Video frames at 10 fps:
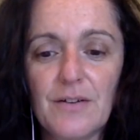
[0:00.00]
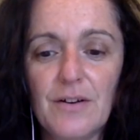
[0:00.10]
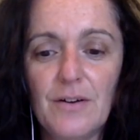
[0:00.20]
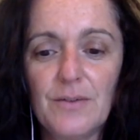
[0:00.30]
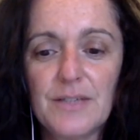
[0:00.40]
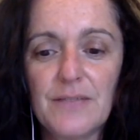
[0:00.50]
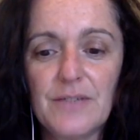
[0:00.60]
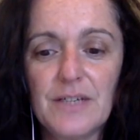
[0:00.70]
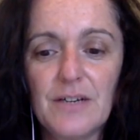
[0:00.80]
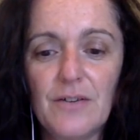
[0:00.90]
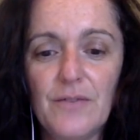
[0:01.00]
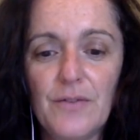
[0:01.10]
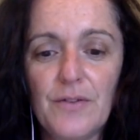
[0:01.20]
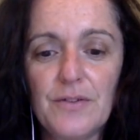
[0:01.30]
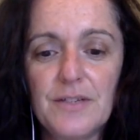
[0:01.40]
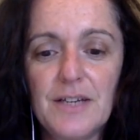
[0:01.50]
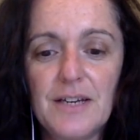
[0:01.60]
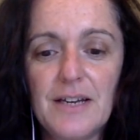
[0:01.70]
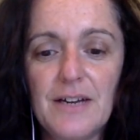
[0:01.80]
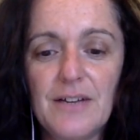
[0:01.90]
I always have a day off on Thursday, and
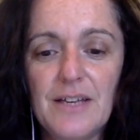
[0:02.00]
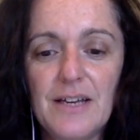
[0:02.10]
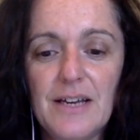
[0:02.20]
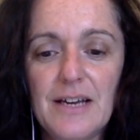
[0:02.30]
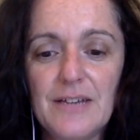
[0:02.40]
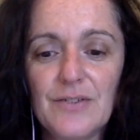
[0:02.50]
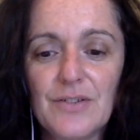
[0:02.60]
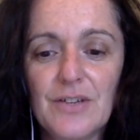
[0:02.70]
now he has